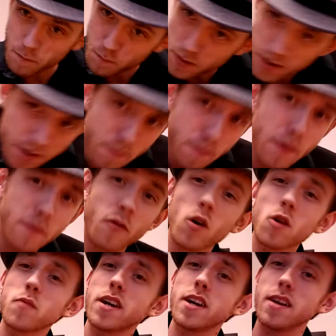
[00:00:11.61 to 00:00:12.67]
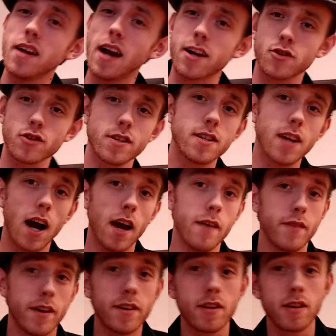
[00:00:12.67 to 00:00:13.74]
But before we actually
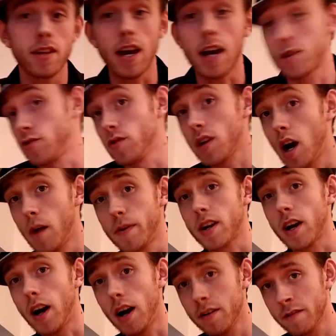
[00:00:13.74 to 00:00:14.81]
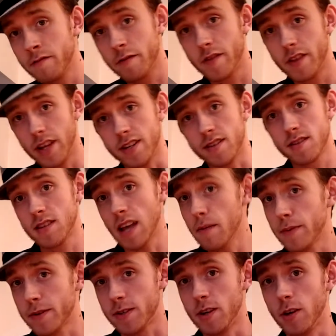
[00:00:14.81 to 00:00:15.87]
dive into the actual topic of this
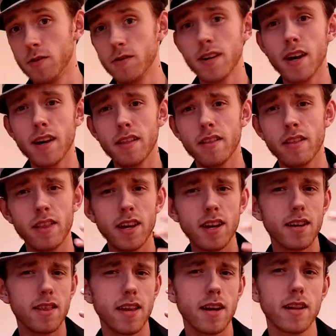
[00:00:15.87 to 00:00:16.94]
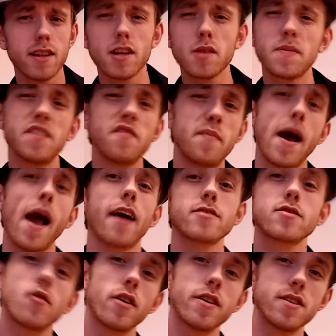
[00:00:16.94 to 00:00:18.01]
episode, I think that a little bit of
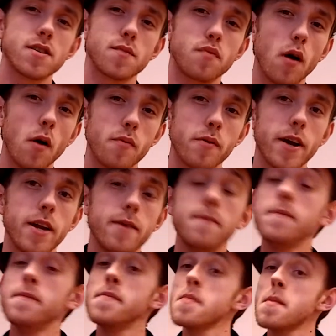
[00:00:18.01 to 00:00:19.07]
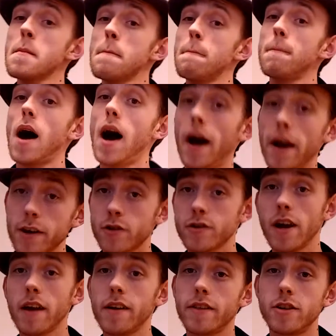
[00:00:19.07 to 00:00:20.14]
backstory is appropriate. I
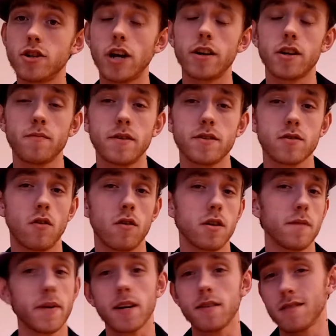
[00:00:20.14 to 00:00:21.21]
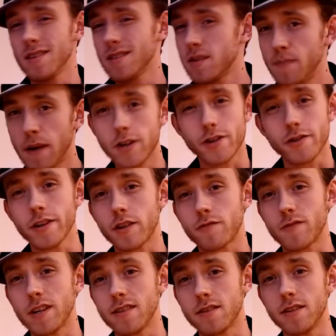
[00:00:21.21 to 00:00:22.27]
created The Gentleman's Corner because, especially in
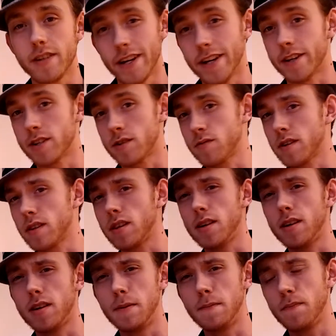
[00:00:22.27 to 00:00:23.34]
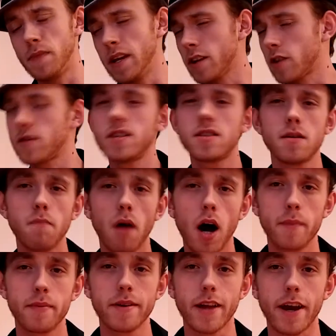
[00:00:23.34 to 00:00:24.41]
recent years, with the increase in
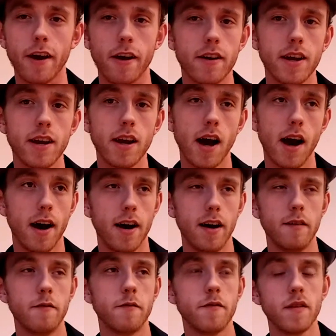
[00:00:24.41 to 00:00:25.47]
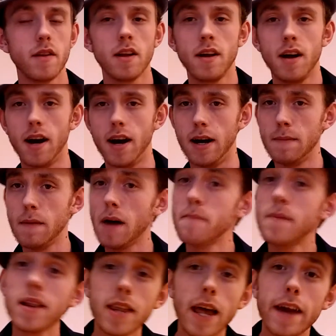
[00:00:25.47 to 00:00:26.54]
popularity of uh,
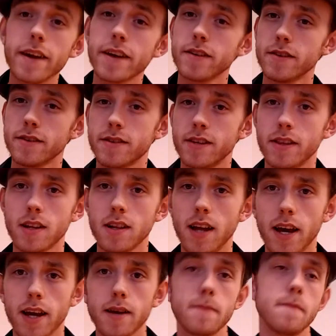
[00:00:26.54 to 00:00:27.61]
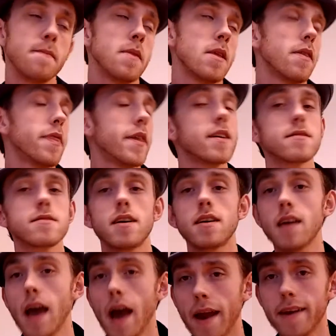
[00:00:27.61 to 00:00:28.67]
millennials and the like, things like
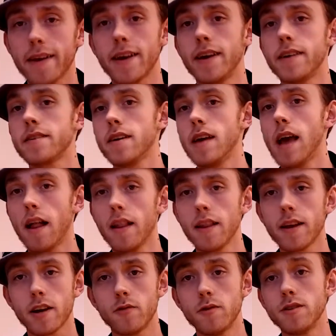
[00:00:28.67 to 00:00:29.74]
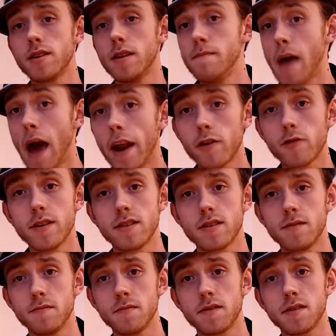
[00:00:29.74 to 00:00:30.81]
etiquette, eloquence, and
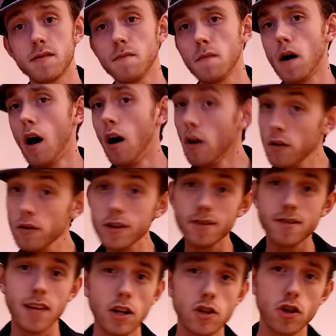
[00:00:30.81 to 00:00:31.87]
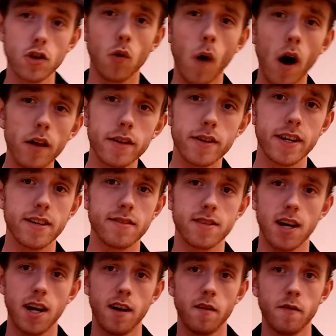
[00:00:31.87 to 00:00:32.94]
mannerisms all essential qualities
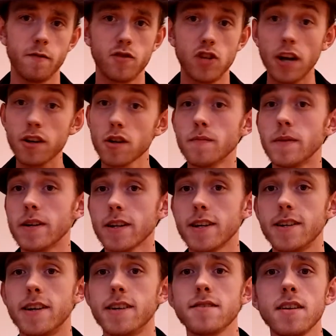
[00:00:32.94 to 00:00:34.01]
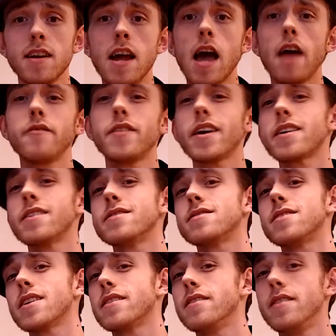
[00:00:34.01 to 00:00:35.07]
of gentlemanliness have taken a
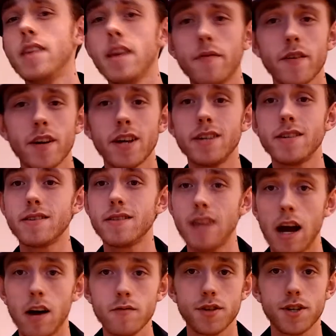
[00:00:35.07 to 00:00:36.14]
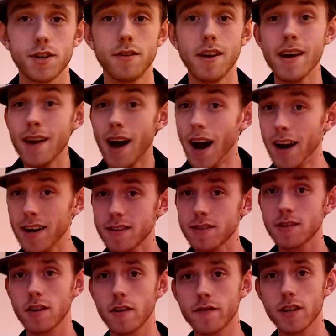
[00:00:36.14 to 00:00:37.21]
significant downturn, and I
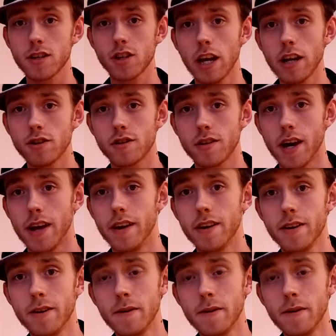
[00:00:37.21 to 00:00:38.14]
serve to change that.